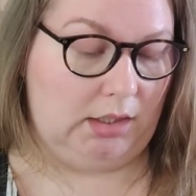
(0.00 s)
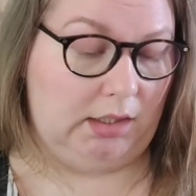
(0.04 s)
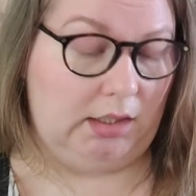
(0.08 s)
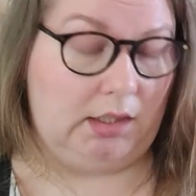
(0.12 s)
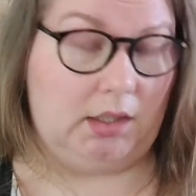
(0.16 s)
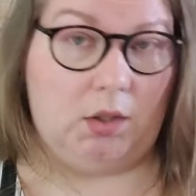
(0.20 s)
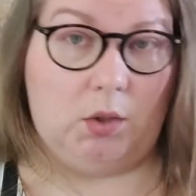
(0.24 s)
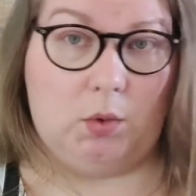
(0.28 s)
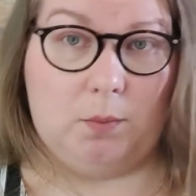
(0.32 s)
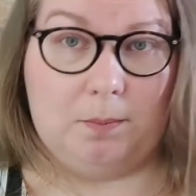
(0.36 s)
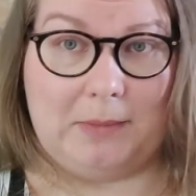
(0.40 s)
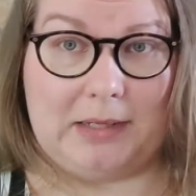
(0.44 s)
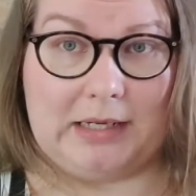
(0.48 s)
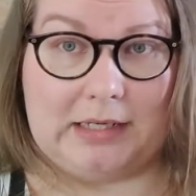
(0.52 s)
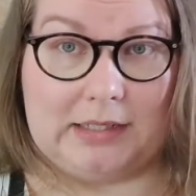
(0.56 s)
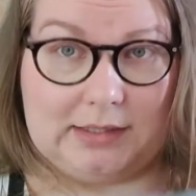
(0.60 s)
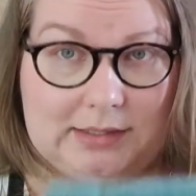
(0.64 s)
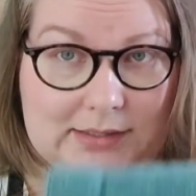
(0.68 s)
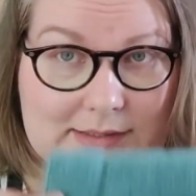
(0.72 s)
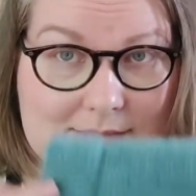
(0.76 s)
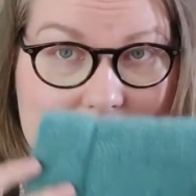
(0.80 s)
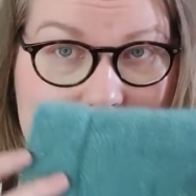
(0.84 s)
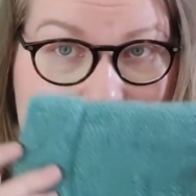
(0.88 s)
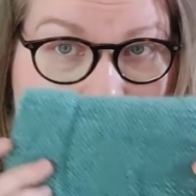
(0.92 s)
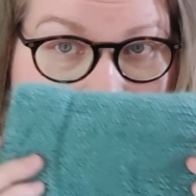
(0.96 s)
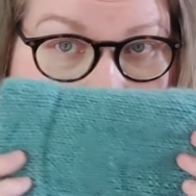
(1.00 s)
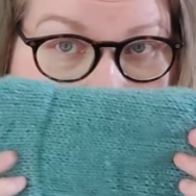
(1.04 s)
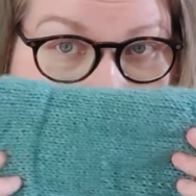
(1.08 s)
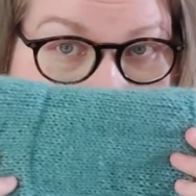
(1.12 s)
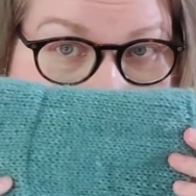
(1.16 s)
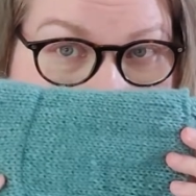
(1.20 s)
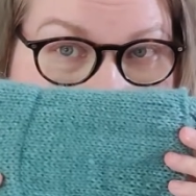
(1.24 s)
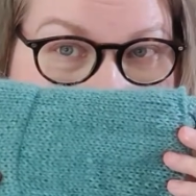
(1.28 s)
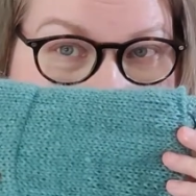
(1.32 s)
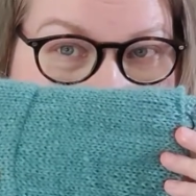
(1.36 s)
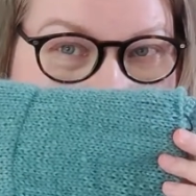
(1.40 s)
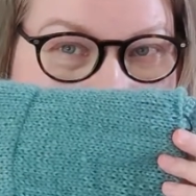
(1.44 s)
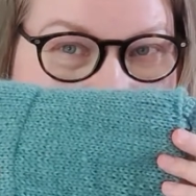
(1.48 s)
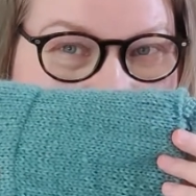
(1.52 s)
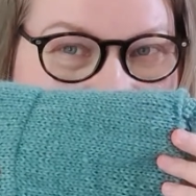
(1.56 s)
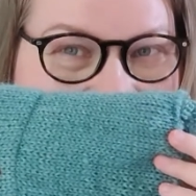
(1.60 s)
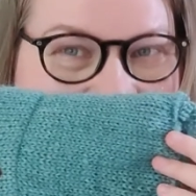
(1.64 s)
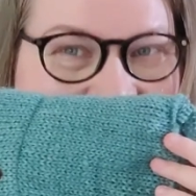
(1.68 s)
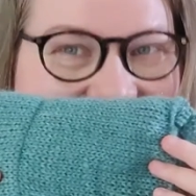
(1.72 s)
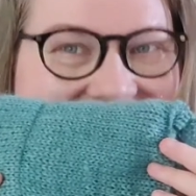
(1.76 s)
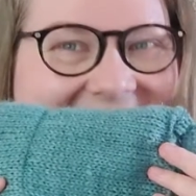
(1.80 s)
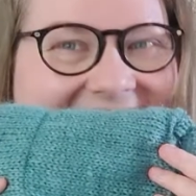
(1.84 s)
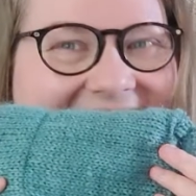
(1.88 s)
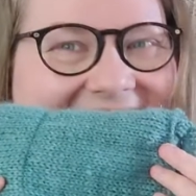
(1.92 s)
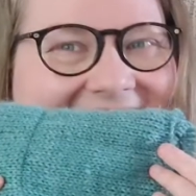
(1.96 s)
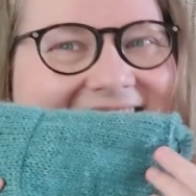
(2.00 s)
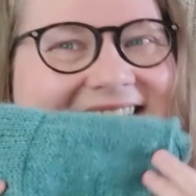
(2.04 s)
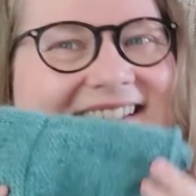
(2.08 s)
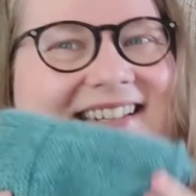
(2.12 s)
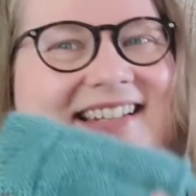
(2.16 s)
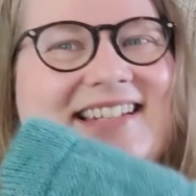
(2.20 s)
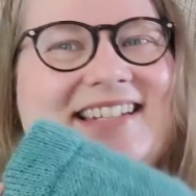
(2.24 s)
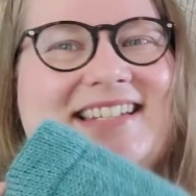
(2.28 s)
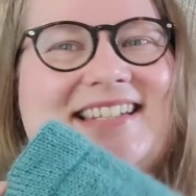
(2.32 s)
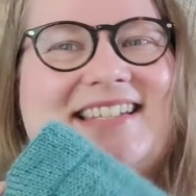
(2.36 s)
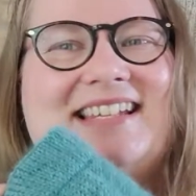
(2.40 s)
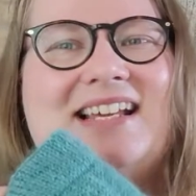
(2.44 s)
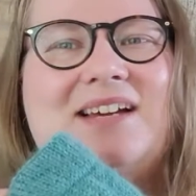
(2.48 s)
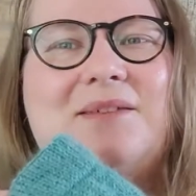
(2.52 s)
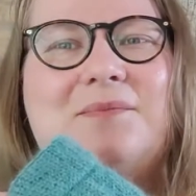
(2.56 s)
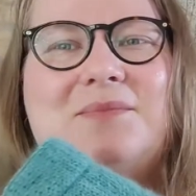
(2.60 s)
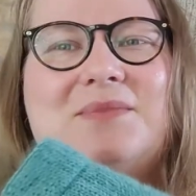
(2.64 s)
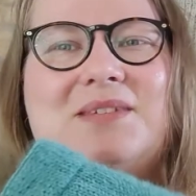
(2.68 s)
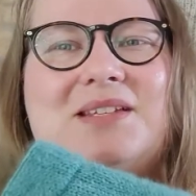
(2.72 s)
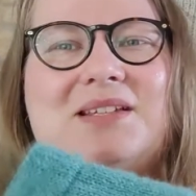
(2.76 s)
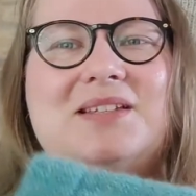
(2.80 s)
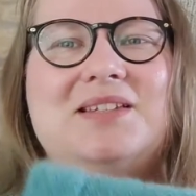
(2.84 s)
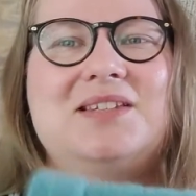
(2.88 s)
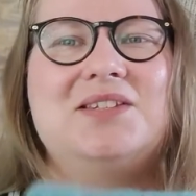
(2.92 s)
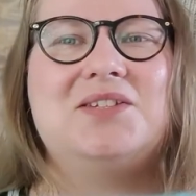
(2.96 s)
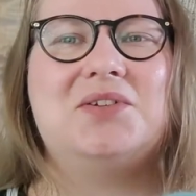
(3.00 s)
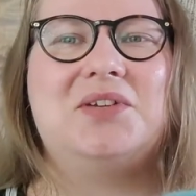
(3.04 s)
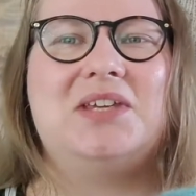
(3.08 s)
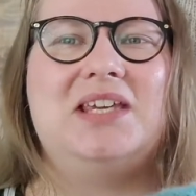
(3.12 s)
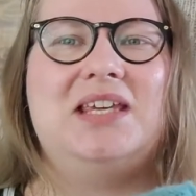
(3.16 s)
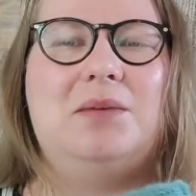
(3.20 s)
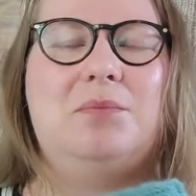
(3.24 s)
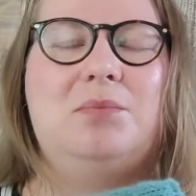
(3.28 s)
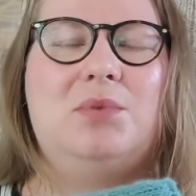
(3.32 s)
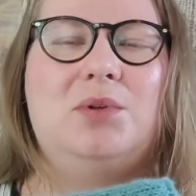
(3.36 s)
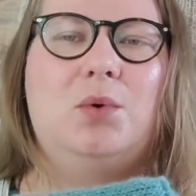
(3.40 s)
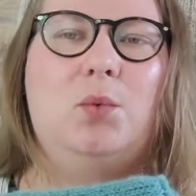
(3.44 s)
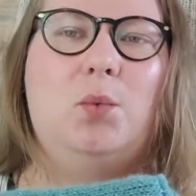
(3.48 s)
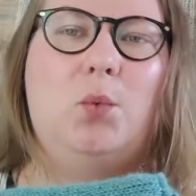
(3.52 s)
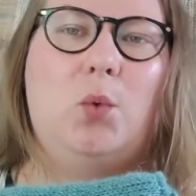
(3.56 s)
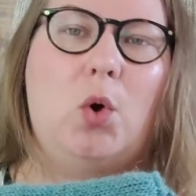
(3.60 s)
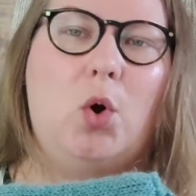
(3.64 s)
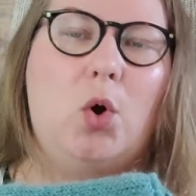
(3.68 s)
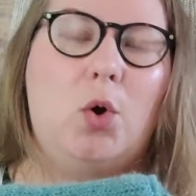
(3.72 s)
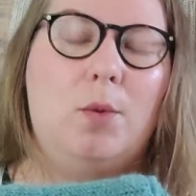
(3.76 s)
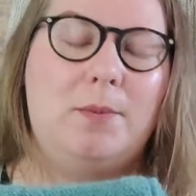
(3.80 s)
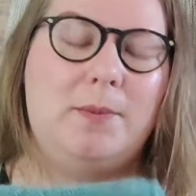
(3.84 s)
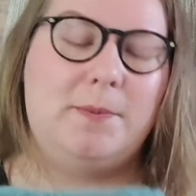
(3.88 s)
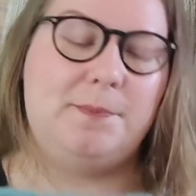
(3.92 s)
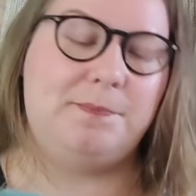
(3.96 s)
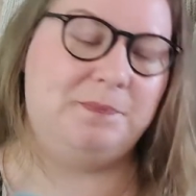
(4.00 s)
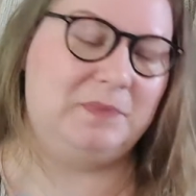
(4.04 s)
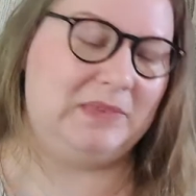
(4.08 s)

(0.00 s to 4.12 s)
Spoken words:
you might need something to keep you warm.